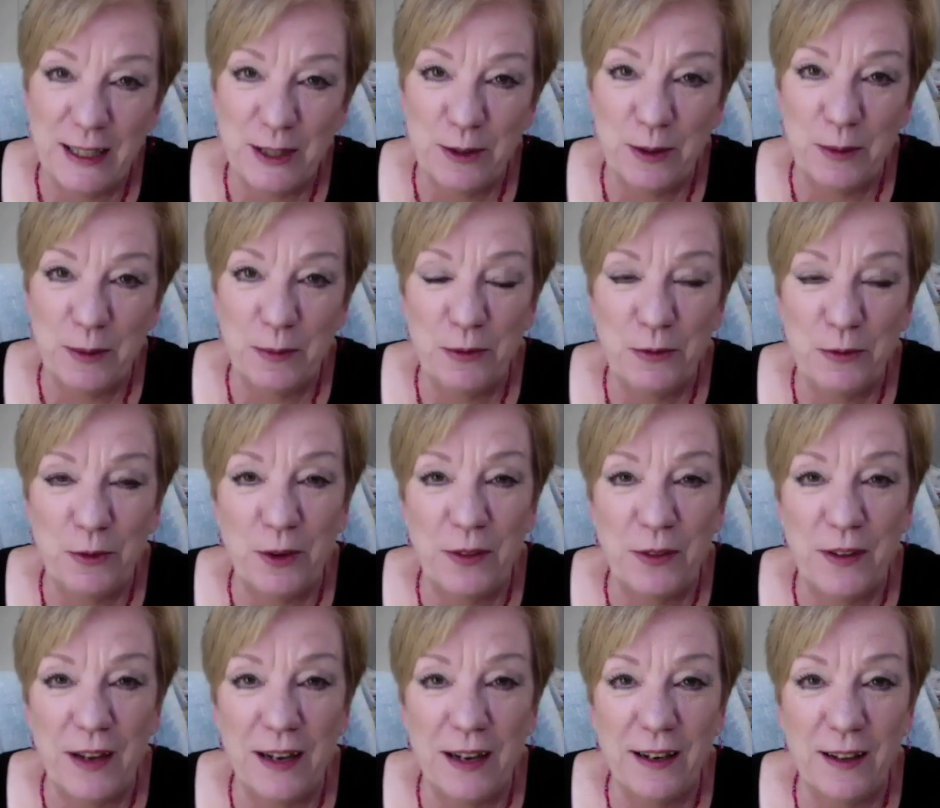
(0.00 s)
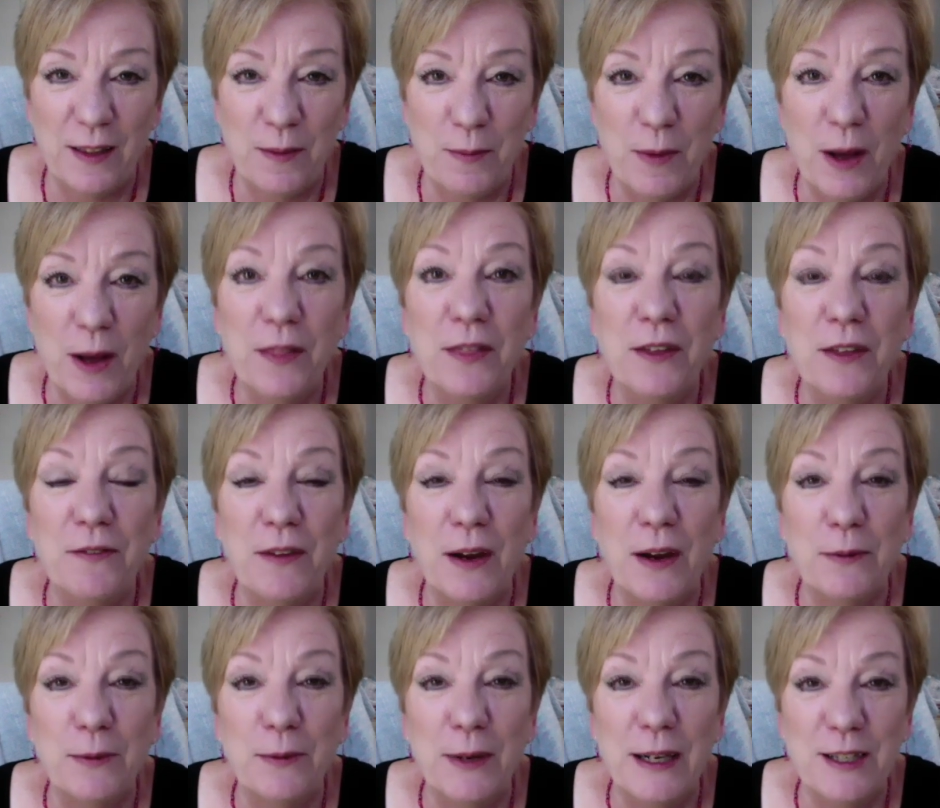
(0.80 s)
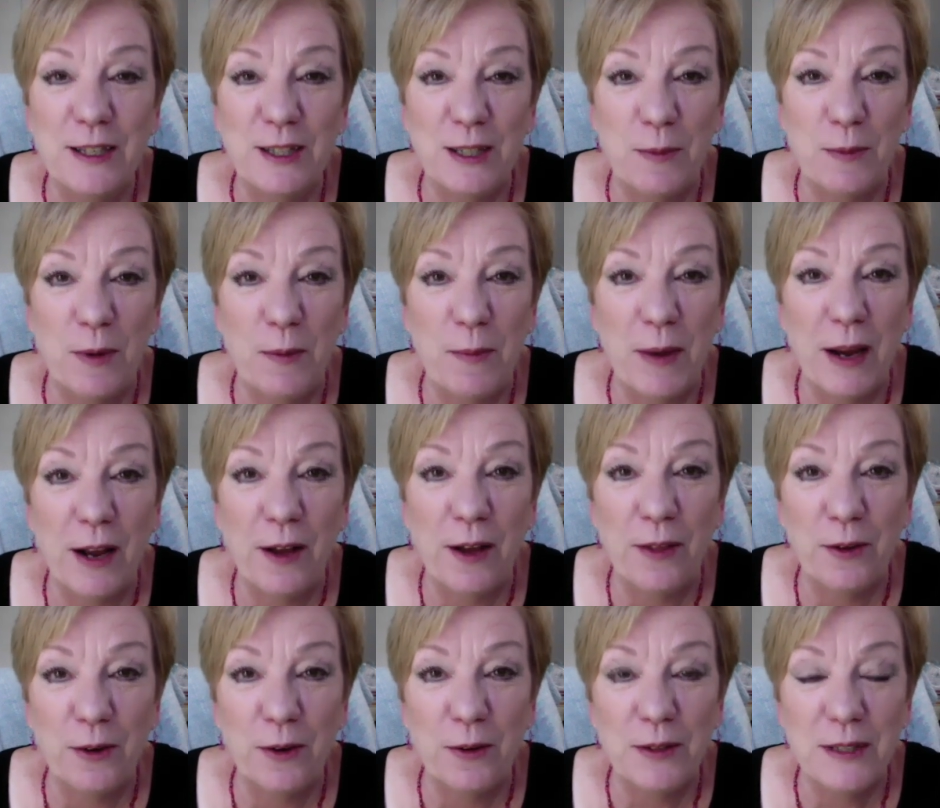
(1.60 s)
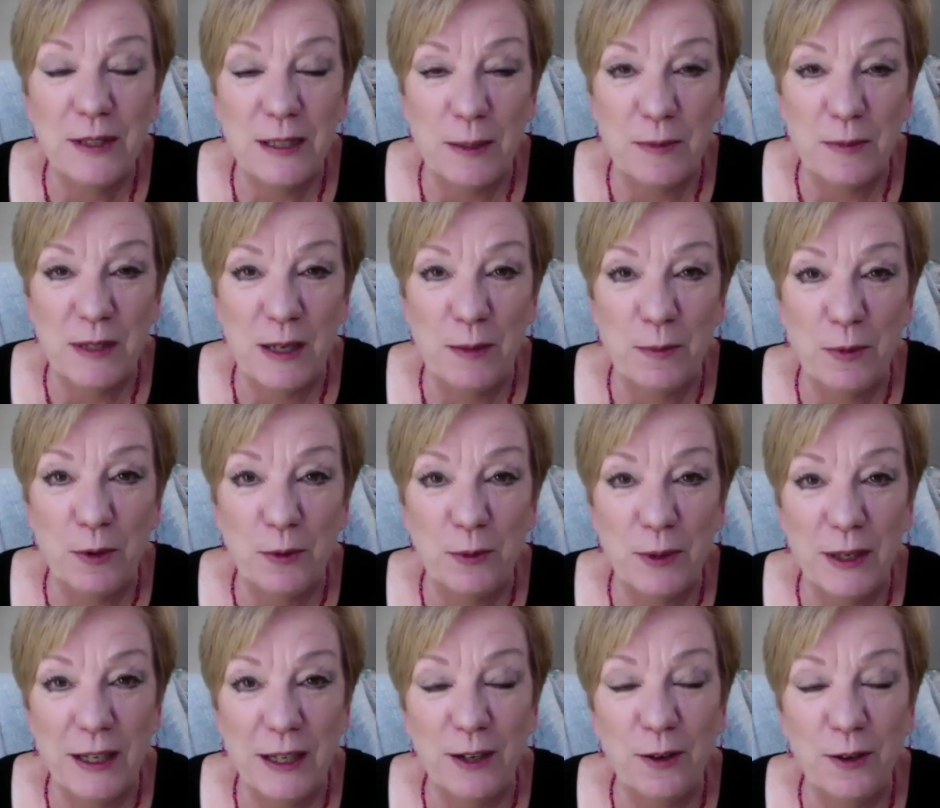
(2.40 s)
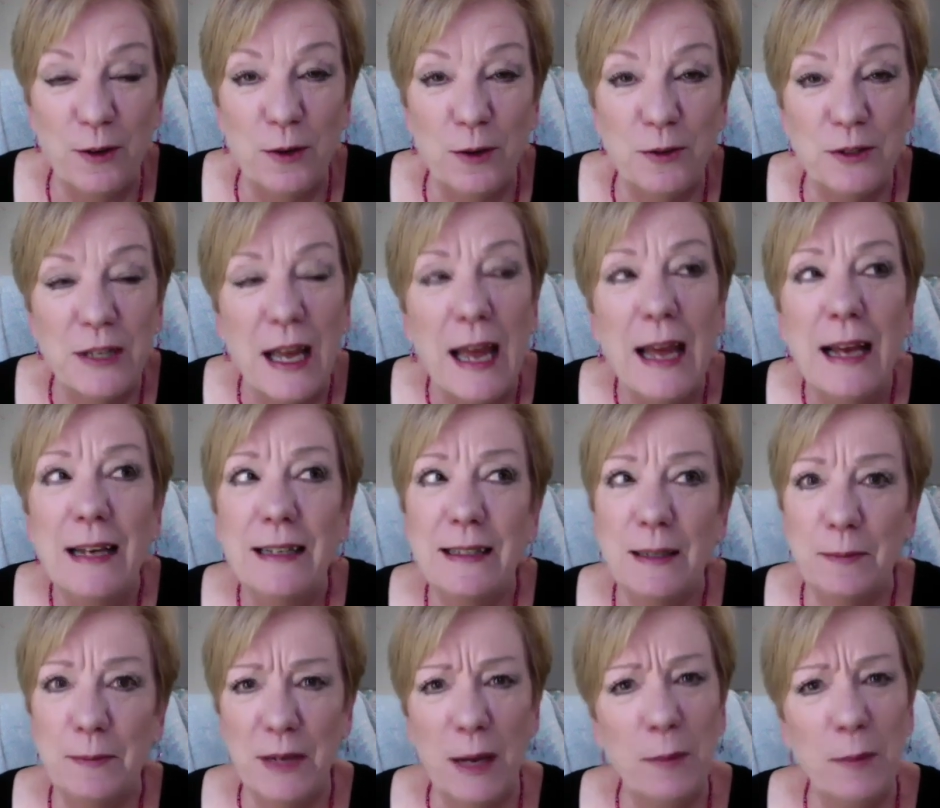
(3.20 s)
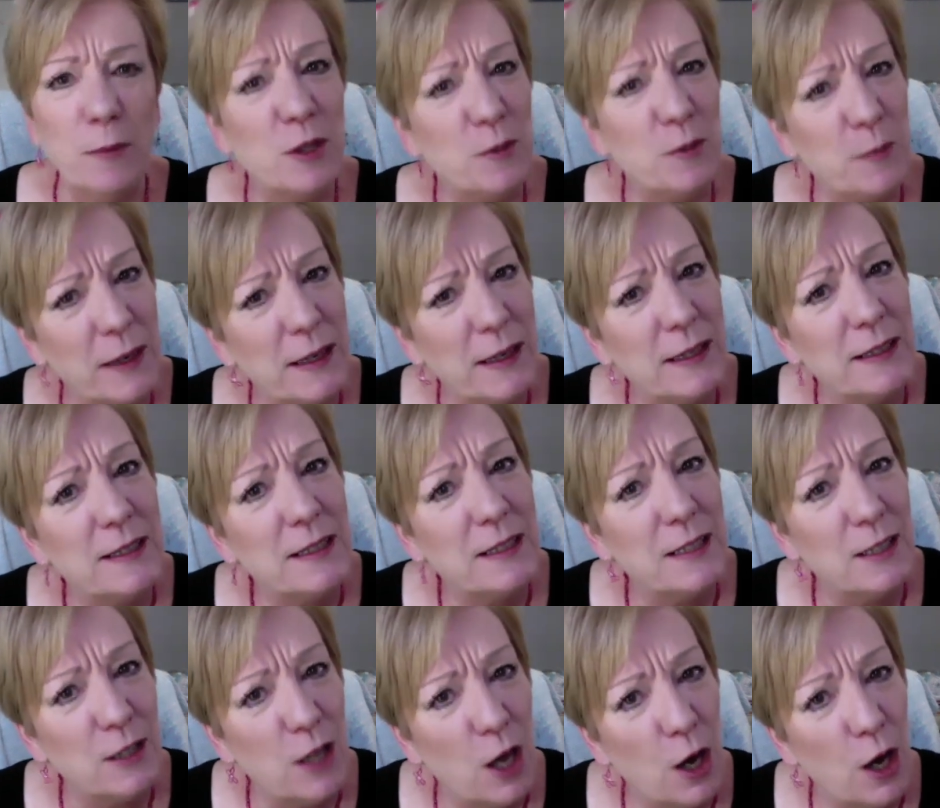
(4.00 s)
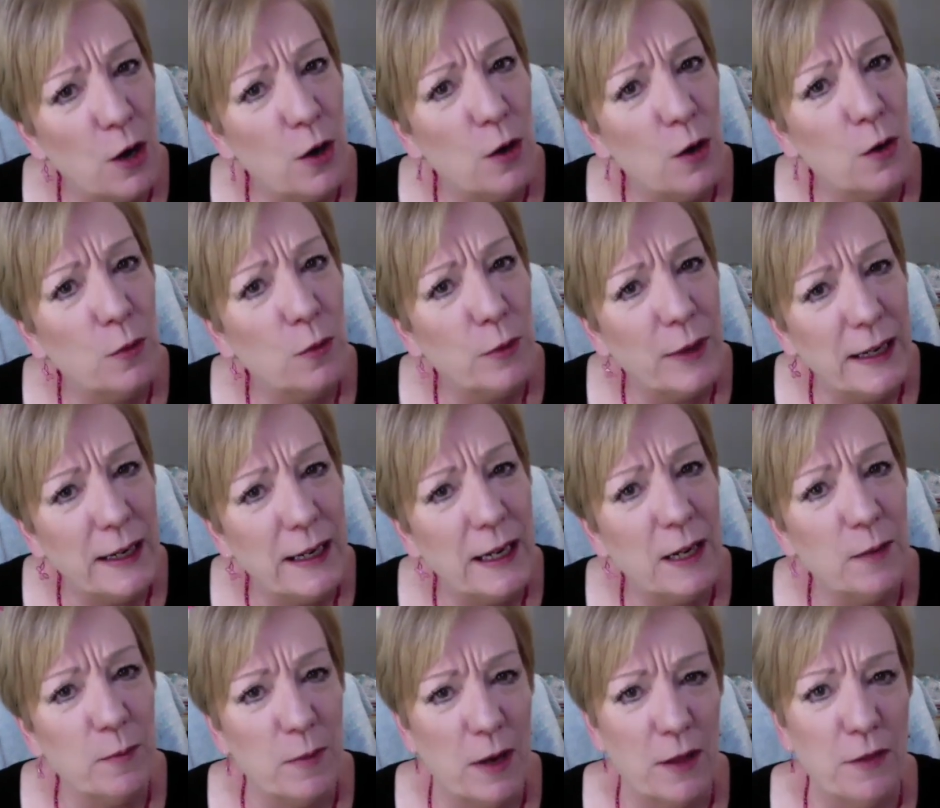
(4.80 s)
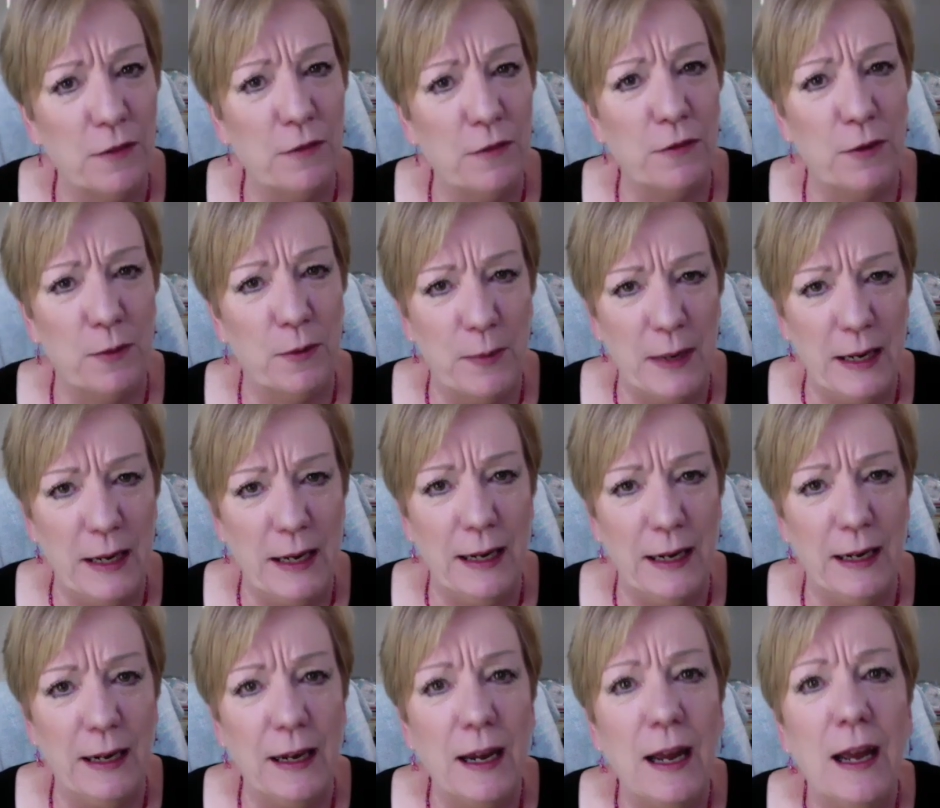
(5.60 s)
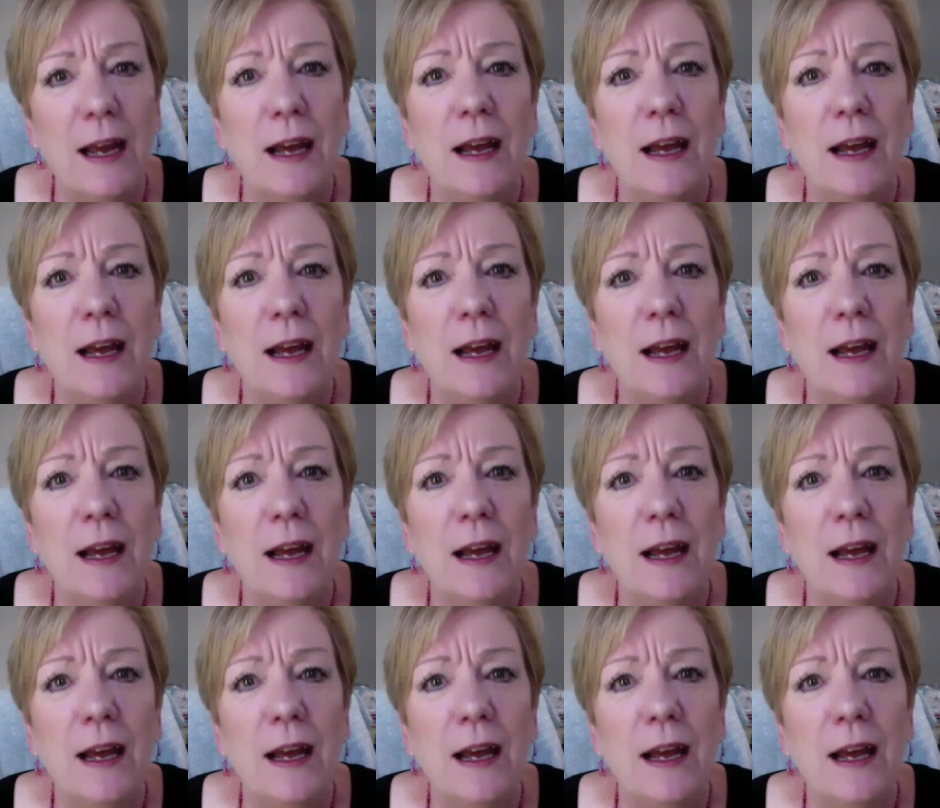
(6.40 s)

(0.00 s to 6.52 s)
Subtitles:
to it before the end of the month if I reach some of my other September reading goals. September's been a slow reading month for me.